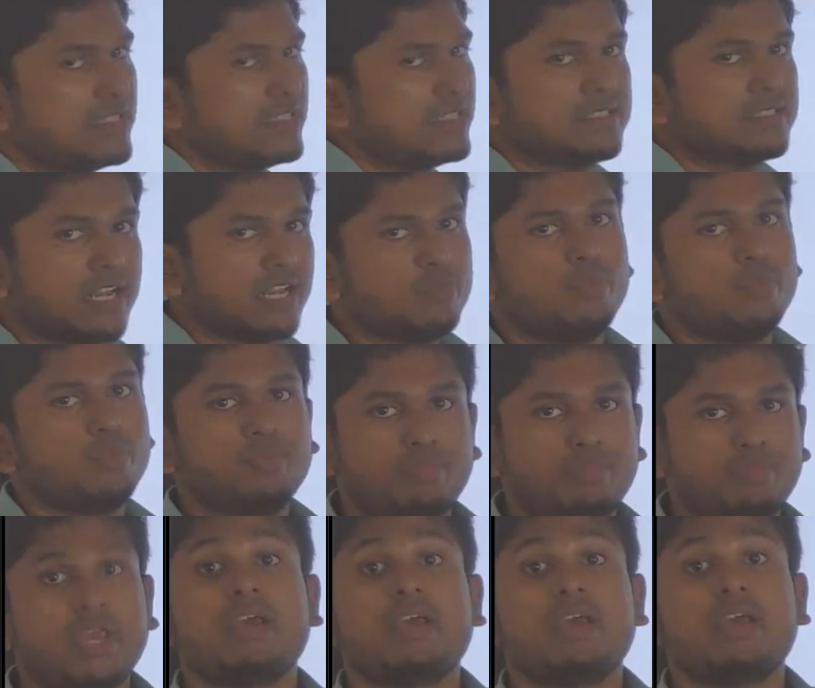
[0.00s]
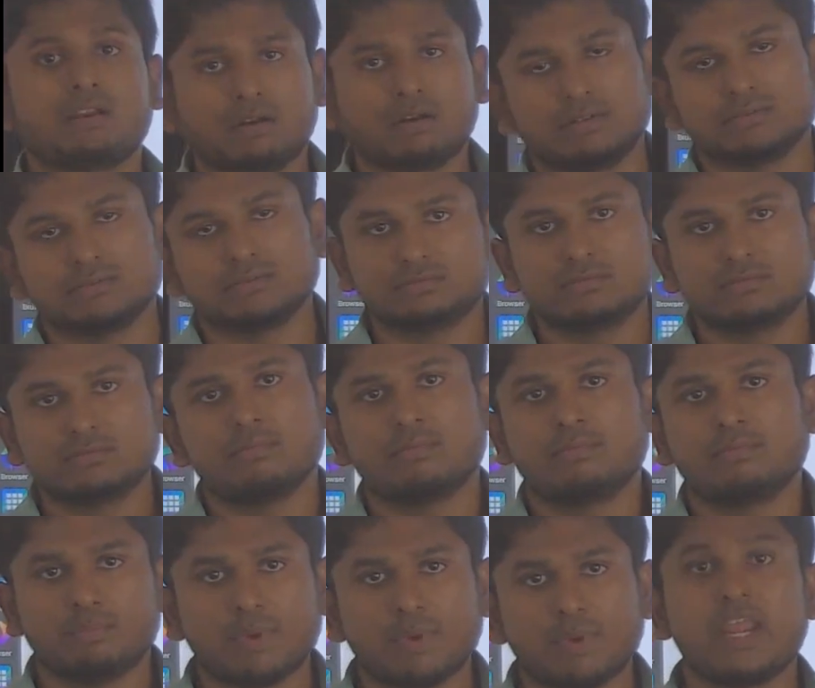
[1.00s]
that statement may wrong,
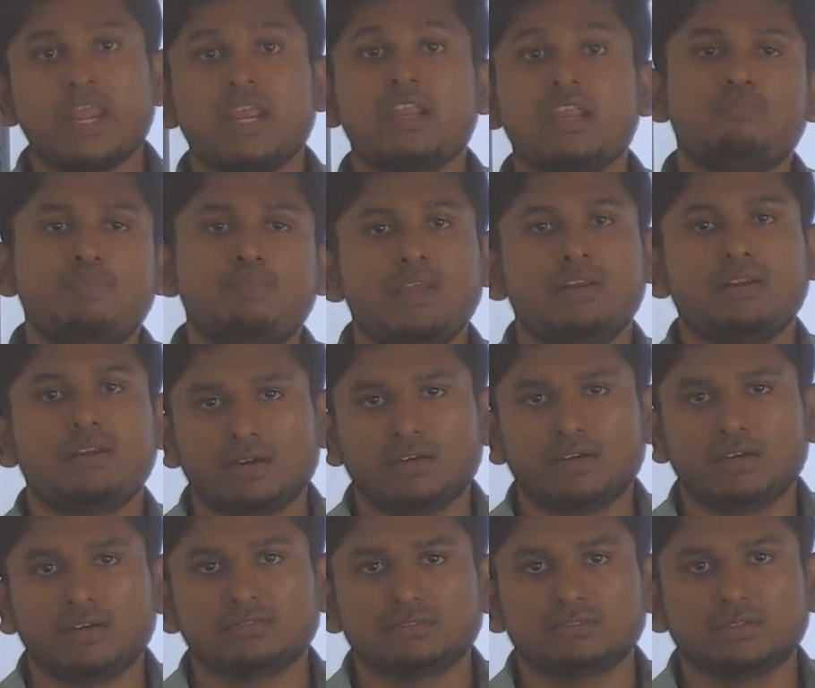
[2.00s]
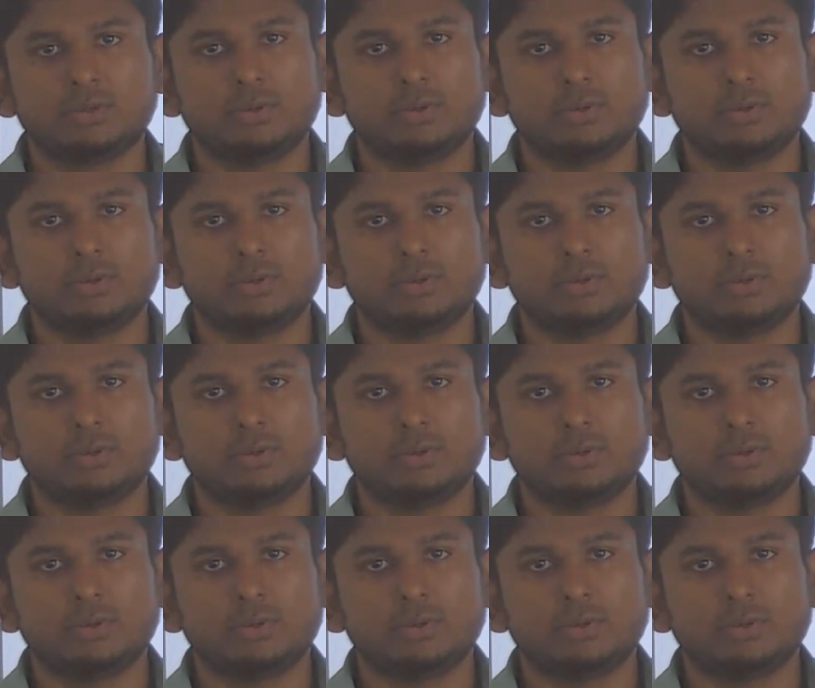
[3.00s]
might be wrong,